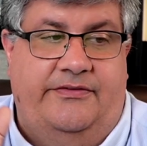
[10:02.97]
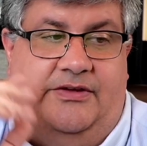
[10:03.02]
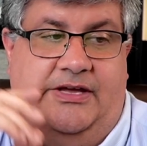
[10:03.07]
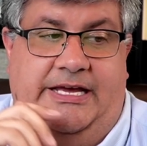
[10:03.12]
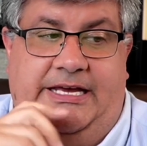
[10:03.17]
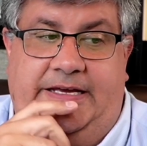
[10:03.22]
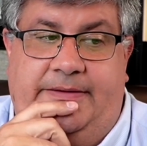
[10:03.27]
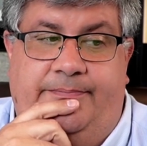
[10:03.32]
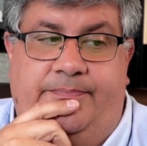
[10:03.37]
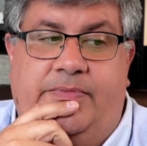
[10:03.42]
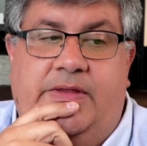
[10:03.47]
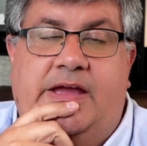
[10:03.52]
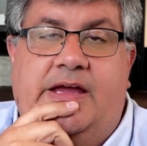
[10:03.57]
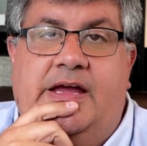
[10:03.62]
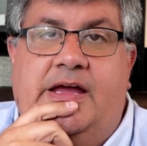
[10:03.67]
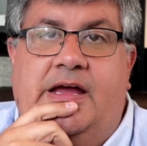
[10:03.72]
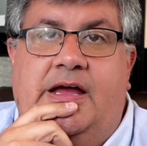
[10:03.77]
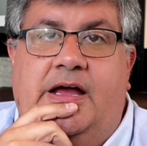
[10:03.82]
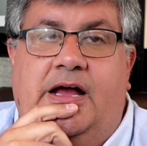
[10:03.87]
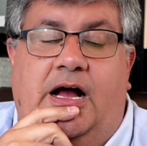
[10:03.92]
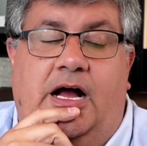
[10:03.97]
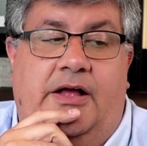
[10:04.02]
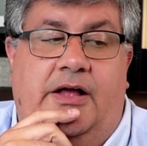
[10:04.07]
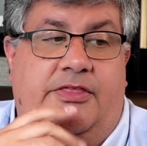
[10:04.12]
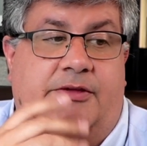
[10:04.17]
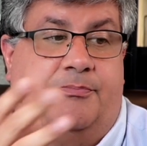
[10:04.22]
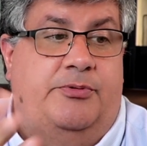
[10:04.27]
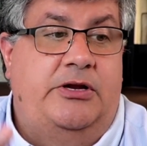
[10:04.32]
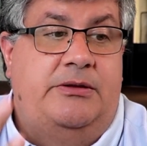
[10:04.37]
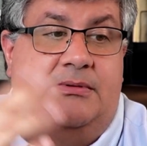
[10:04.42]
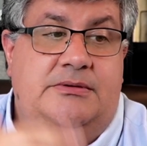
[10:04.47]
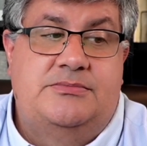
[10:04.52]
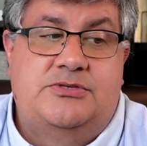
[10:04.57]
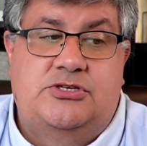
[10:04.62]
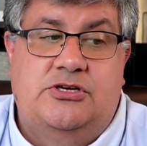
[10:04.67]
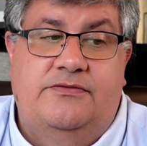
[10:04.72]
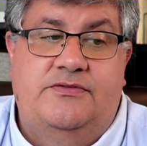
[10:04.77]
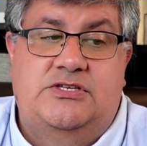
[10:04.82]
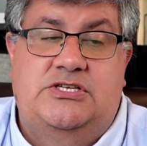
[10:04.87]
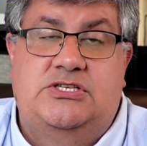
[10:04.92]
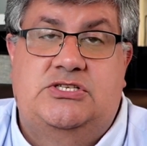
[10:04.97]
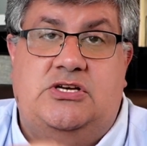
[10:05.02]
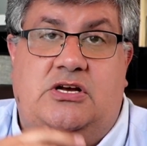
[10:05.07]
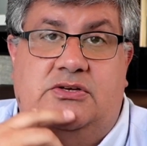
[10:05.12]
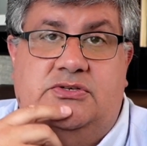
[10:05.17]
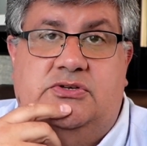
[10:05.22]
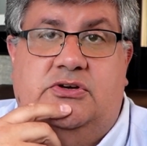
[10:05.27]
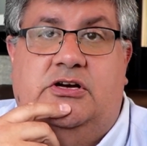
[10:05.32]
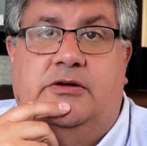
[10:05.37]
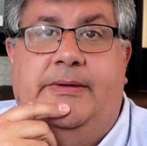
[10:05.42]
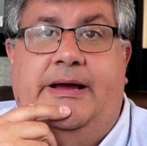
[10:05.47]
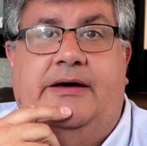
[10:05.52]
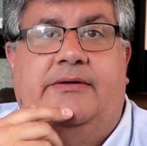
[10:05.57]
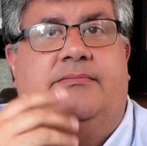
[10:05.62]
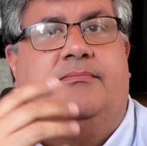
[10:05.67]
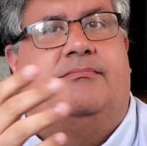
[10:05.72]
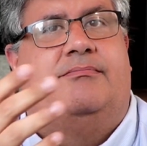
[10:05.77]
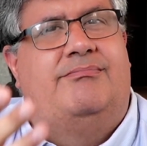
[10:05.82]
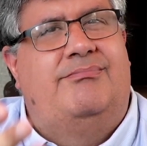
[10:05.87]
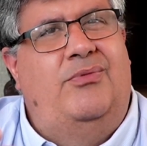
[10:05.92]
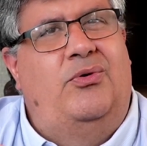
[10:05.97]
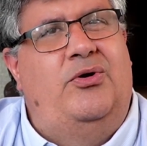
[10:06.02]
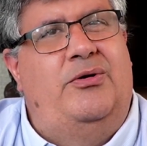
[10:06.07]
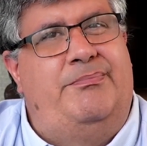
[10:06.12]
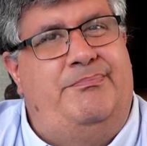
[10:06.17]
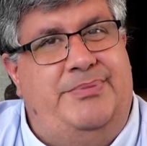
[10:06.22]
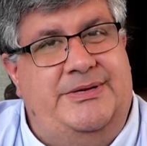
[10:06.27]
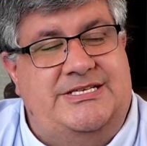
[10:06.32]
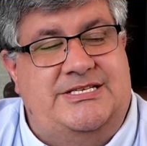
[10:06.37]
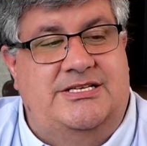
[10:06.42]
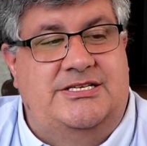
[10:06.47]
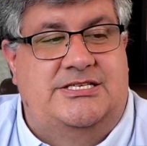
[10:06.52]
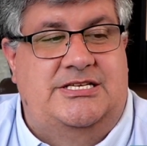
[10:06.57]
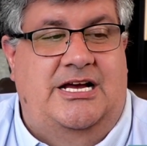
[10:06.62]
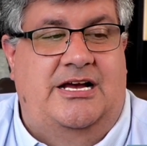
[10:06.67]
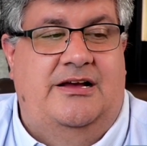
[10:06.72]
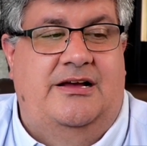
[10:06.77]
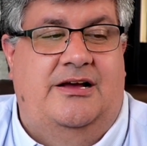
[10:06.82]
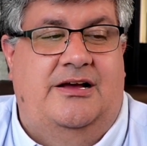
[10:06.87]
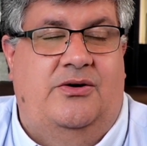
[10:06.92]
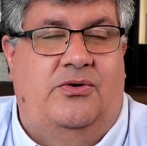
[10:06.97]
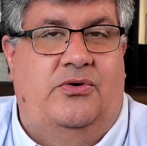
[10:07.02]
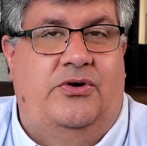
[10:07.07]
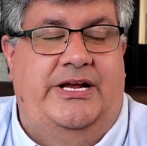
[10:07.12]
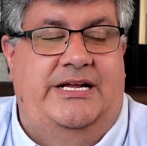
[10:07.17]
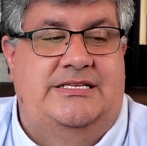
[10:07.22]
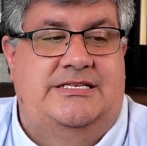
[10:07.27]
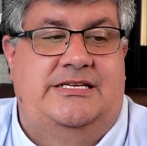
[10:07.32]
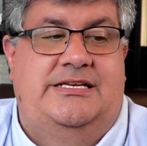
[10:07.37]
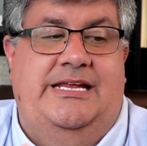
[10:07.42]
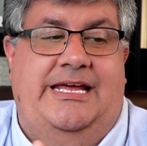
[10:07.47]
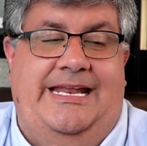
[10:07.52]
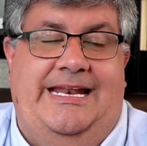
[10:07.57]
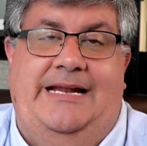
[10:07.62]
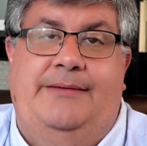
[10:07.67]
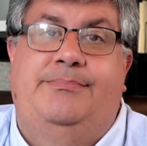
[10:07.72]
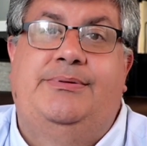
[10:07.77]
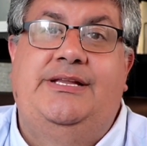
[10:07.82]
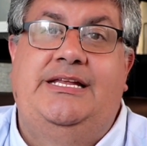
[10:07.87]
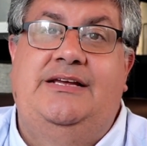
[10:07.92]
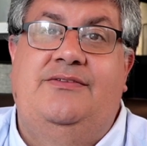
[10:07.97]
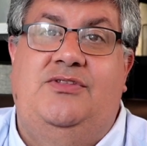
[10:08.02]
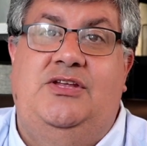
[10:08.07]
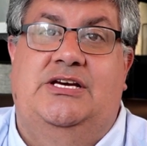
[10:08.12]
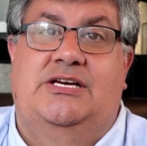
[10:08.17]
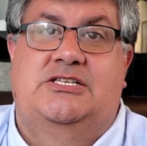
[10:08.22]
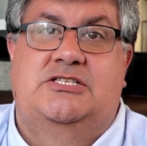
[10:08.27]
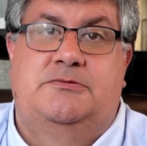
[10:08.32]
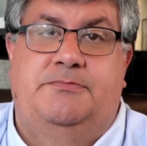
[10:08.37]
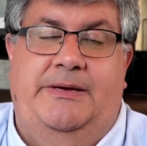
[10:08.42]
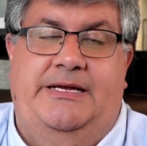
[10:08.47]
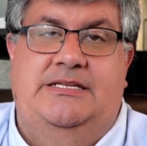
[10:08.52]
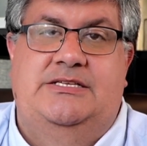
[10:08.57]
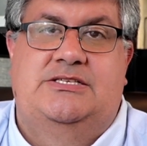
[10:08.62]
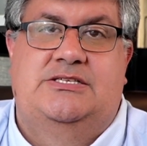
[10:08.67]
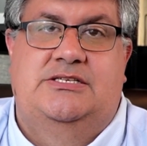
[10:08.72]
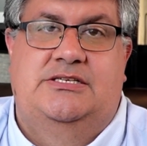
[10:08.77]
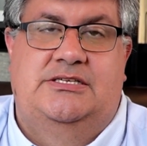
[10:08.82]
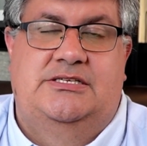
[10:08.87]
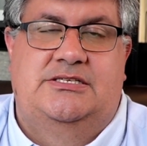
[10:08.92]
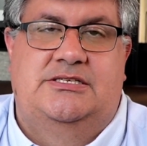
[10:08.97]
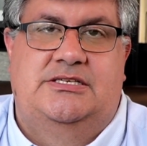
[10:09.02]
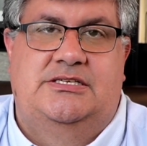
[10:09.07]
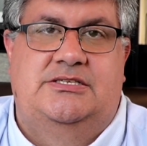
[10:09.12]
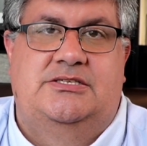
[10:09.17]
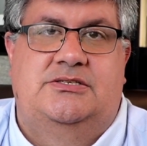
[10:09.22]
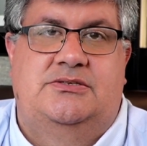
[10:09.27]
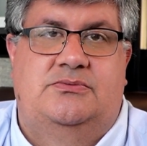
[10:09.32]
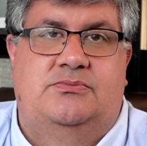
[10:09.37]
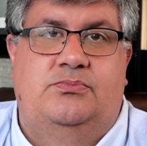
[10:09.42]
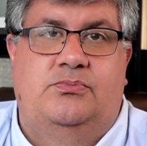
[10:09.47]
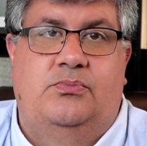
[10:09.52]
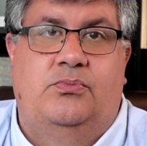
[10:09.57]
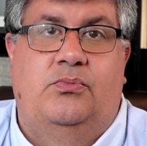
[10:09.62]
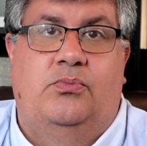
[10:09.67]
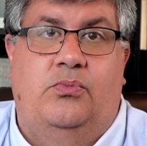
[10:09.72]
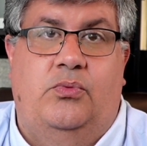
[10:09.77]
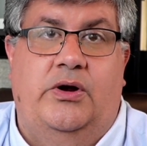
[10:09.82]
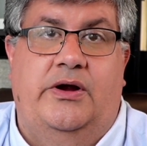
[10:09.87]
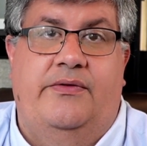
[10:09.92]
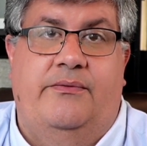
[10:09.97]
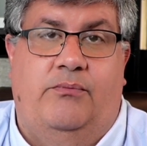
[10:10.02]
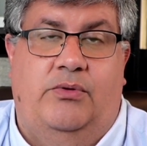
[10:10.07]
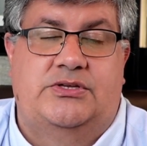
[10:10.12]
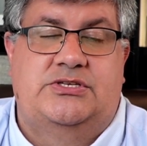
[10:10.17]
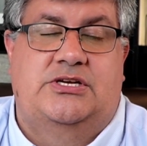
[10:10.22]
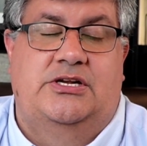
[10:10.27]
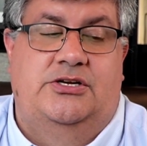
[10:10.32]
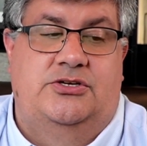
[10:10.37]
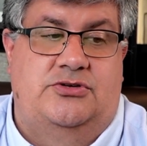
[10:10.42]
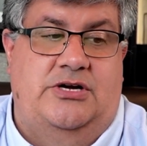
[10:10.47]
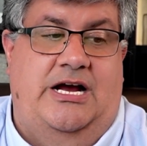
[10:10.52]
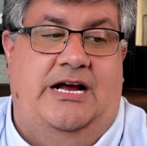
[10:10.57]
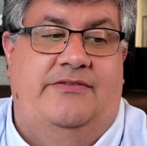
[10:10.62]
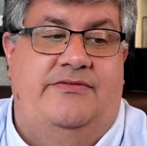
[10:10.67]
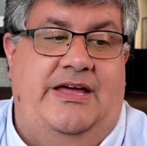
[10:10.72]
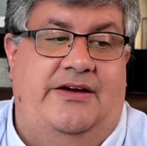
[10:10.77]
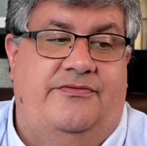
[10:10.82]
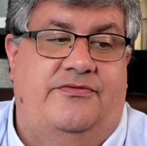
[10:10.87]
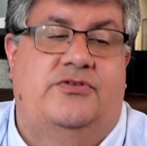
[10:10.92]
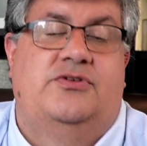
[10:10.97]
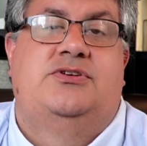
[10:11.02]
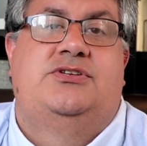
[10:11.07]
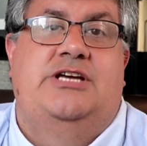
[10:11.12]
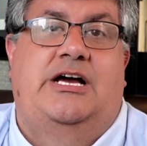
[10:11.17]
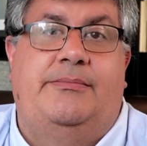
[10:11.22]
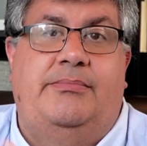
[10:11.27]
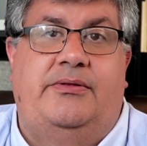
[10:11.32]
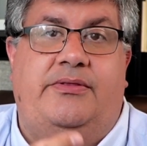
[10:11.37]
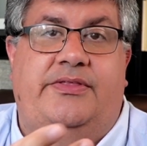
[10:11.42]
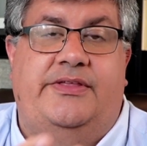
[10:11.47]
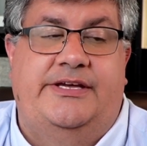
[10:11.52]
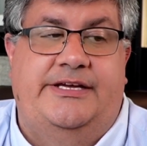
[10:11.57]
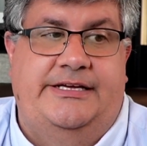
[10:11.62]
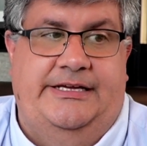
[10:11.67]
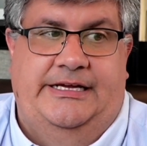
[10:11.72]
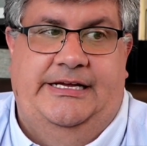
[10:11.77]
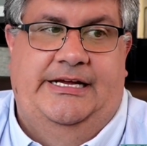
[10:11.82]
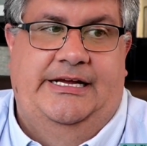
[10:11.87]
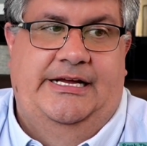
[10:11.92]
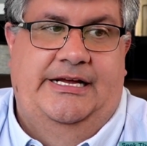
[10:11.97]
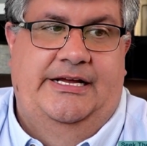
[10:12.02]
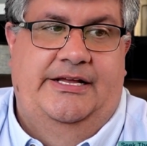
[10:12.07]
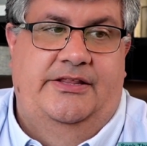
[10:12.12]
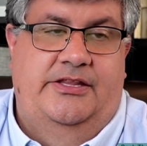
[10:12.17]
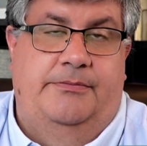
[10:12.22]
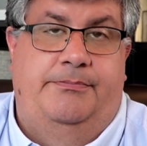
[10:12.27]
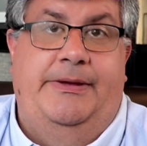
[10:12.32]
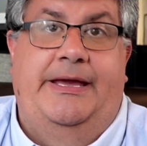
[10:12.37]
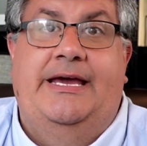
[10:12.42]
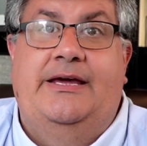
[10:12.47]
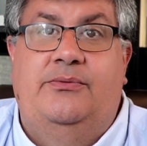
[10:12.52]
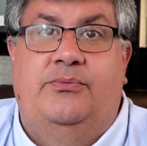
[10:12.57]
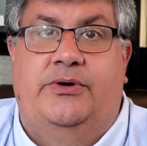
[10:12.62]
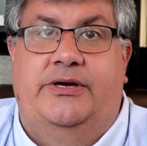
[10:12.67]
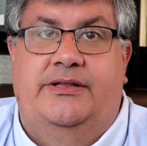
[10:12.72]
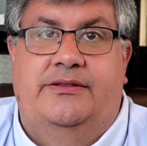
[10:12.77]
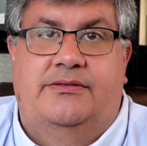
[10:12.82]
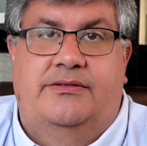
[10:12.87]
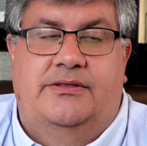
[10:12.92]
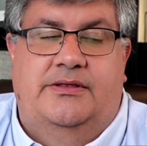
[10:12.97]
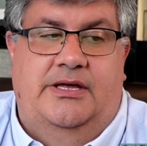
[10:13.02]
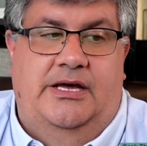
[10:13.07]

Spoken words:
game. The premium service has also come out more business oriented, and I believe the expense is where what's going to drive that. For double the bandwidth,